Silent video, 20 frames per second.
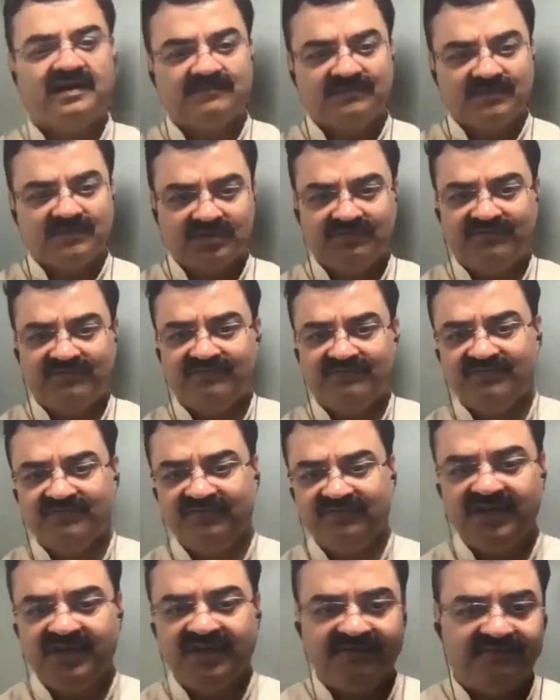Though
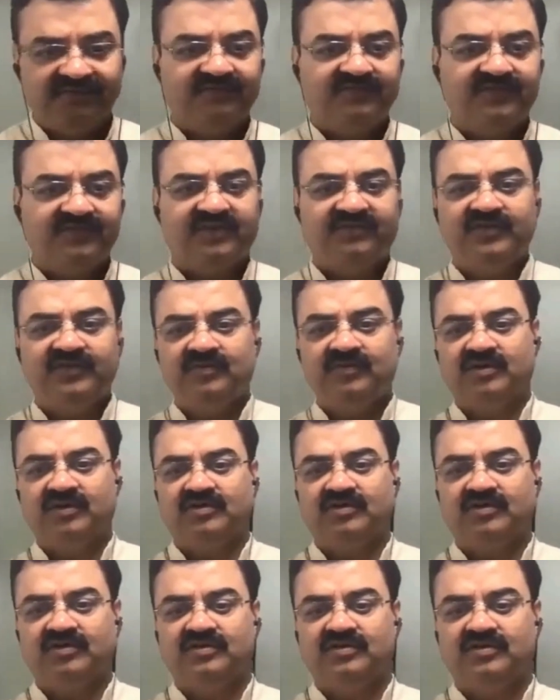we have a few more
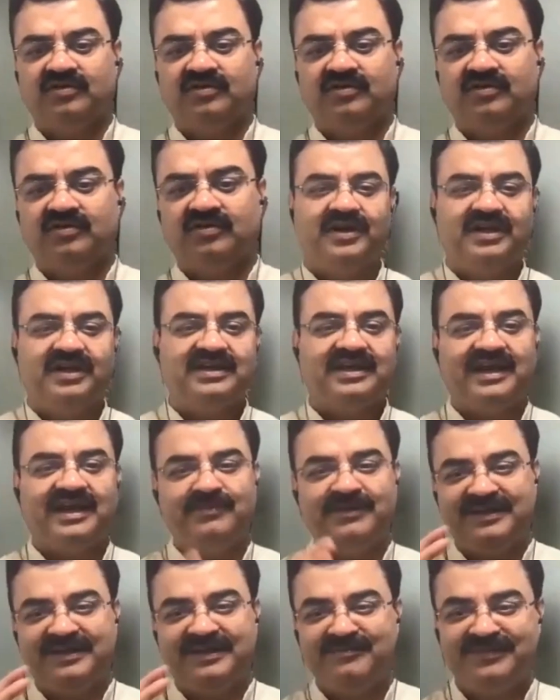questions, but
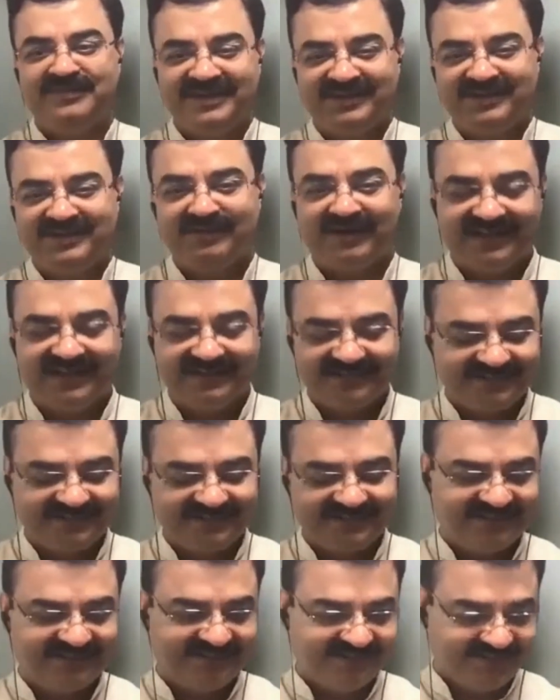I'm tempted to ask
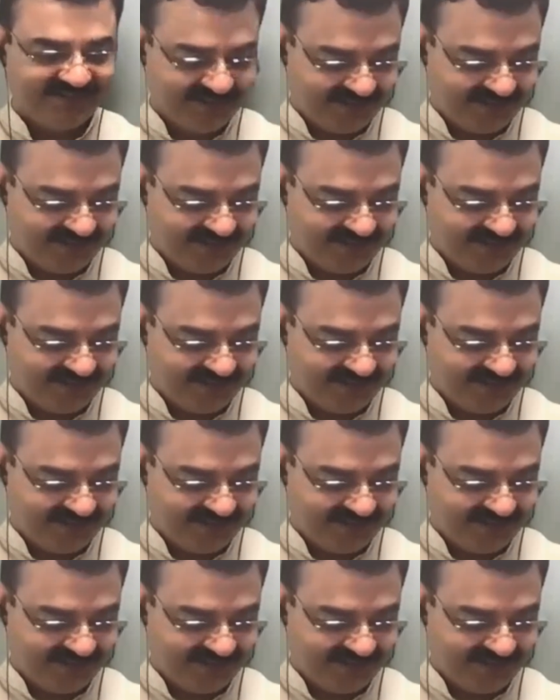the